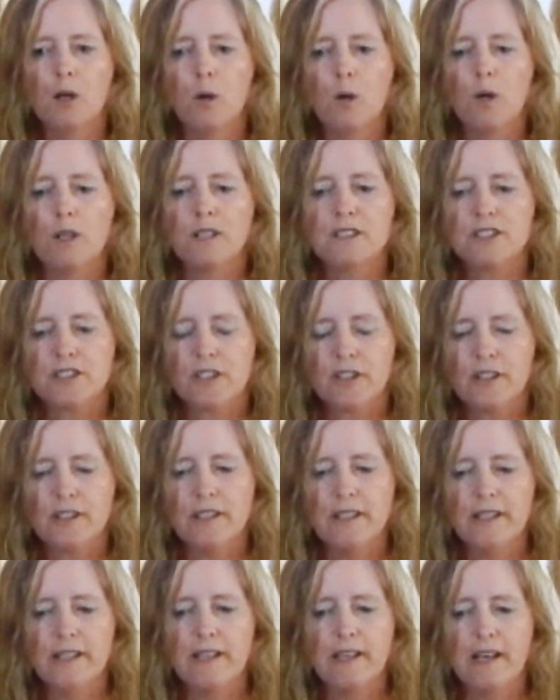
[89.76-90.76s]
Well,
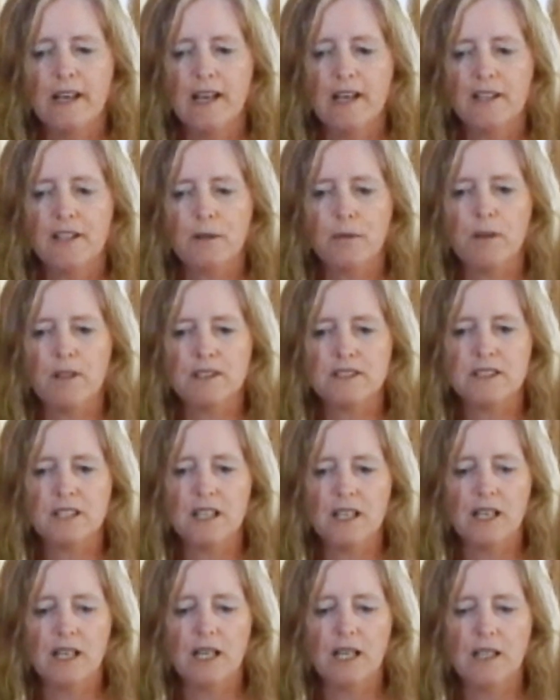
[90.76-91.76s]
certainly there was
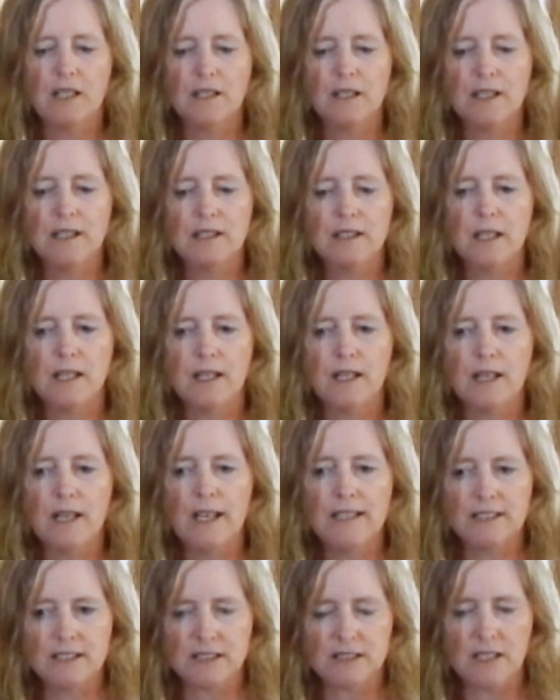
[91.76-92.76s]

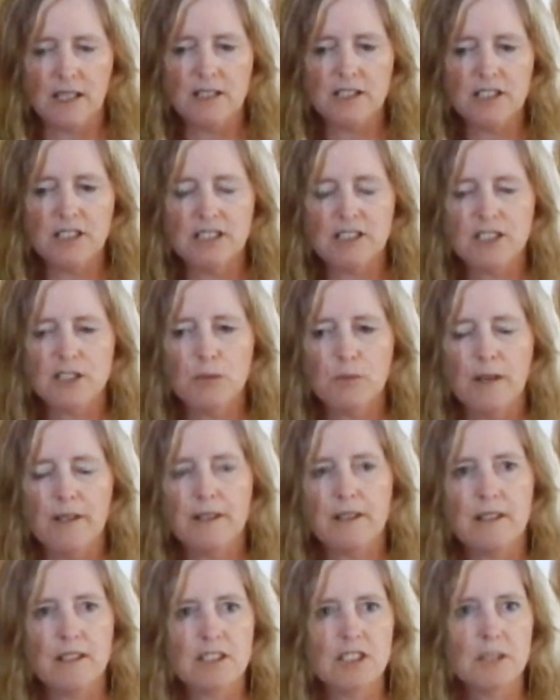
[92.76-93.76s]
a discussion as to
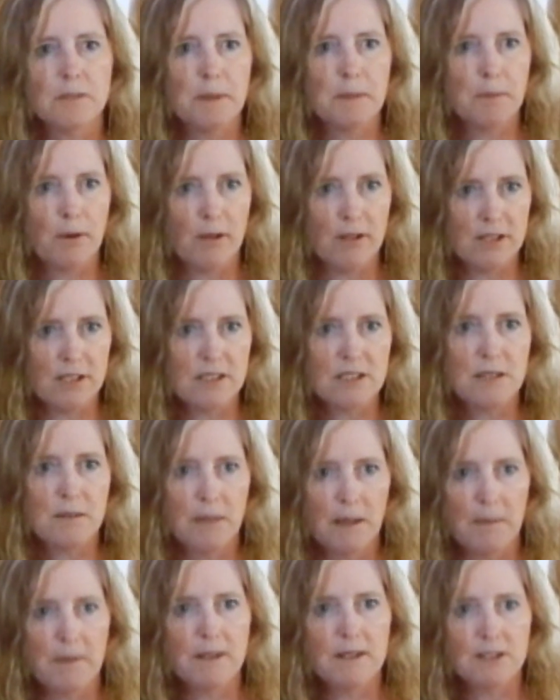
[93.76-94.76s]
whether this should be brought into the
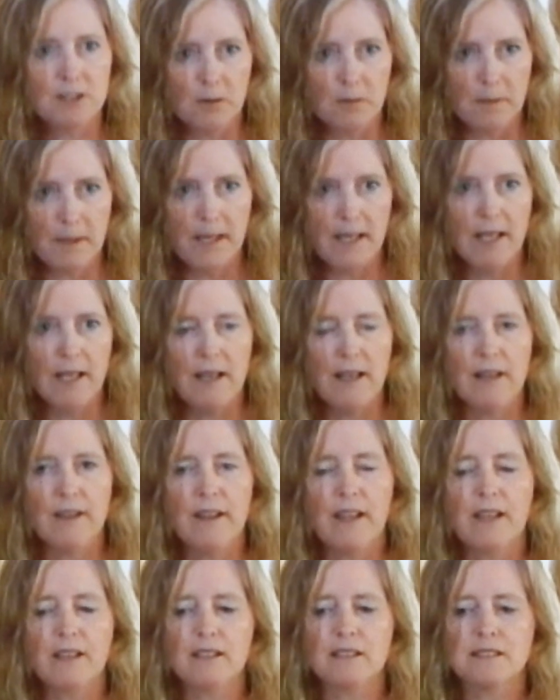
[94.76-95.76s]
public domain, and
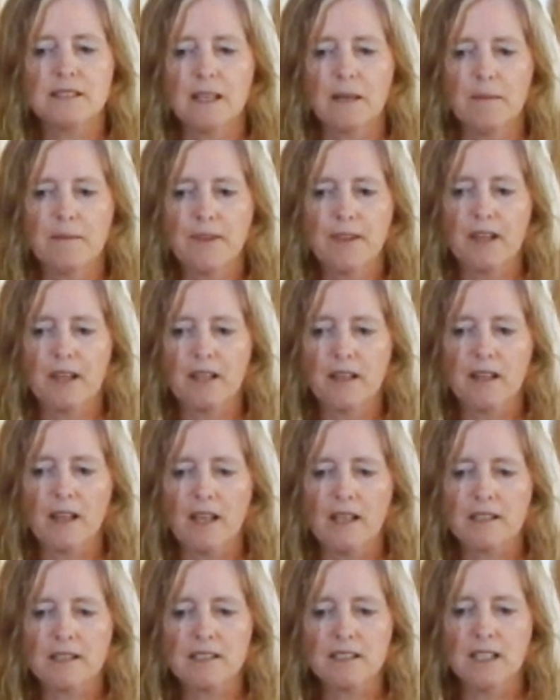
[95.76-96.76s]
that is something
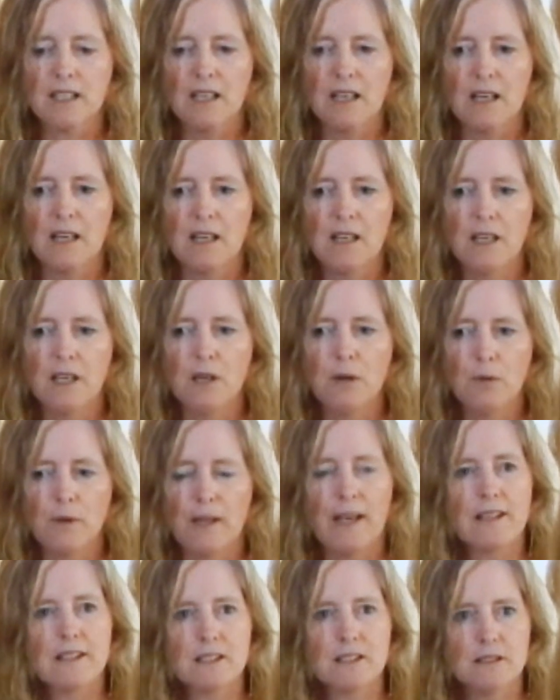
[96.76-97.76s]
that we
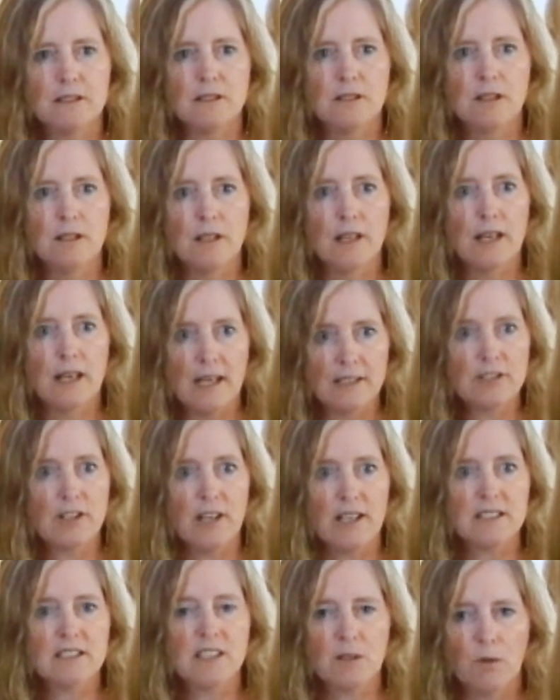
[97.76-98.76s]
had to
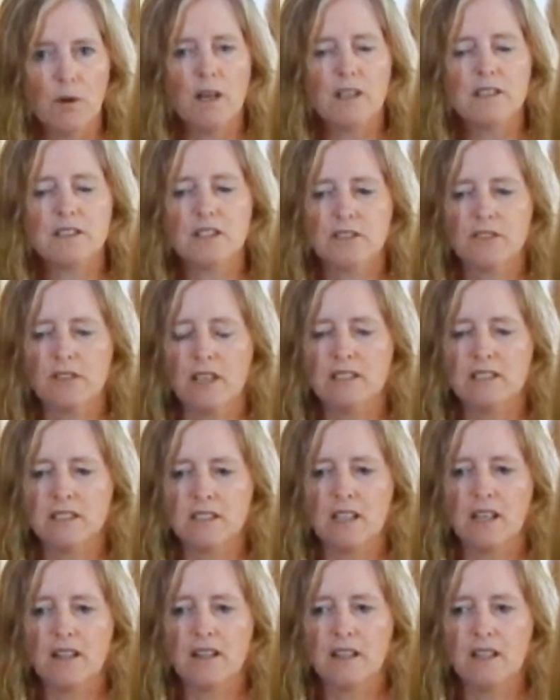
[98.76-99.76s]
address and was addressed.
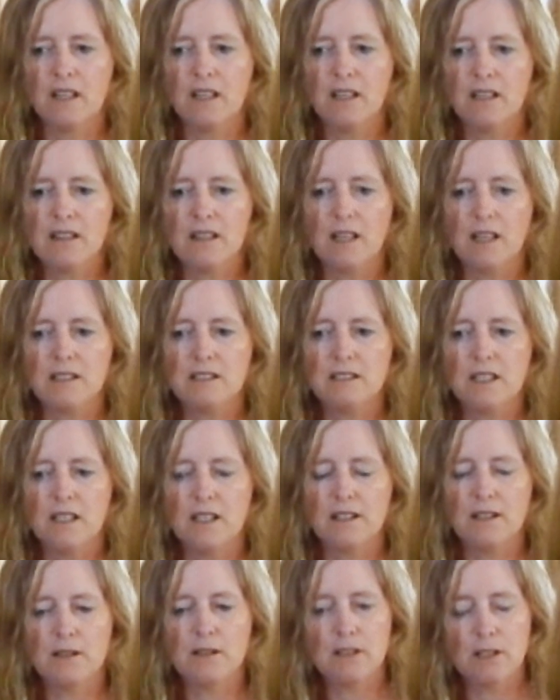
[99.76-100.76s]
And I think that
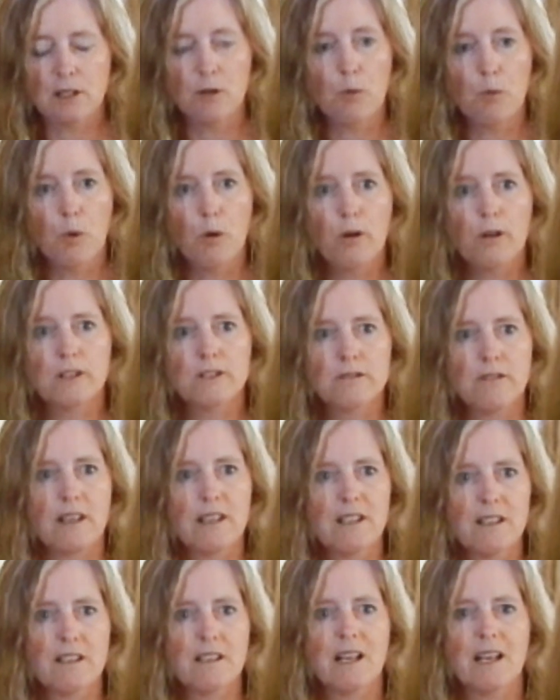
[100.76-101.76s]
the award
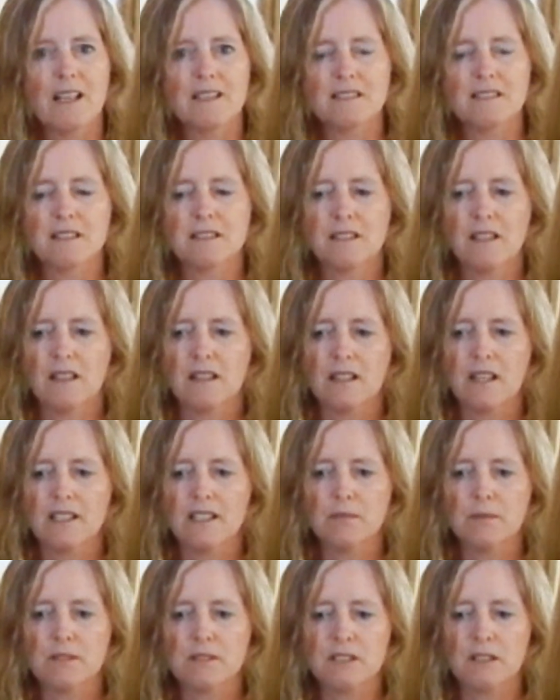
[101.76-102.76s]
recognises that
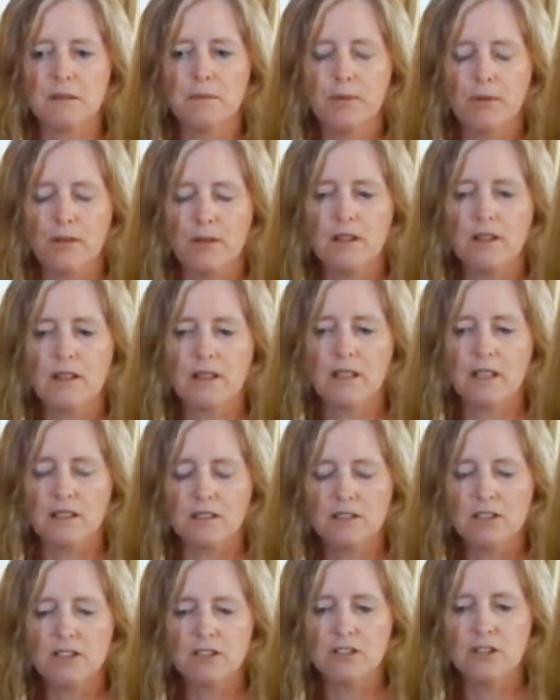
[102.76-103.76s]
that was an important thing
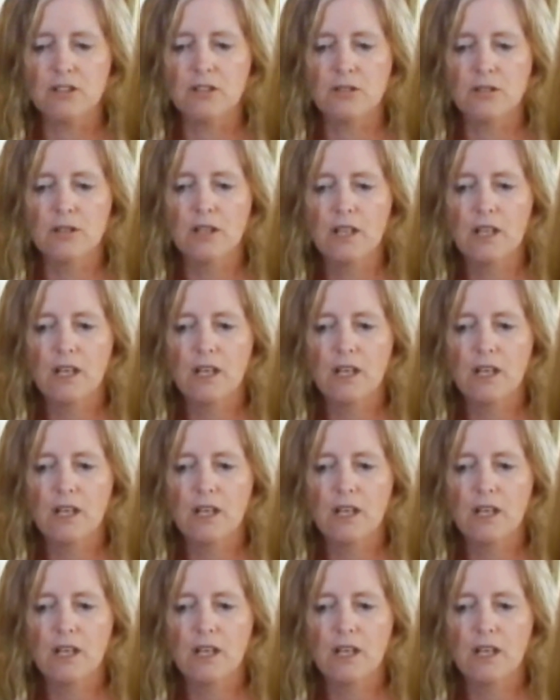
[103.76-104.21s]
to do.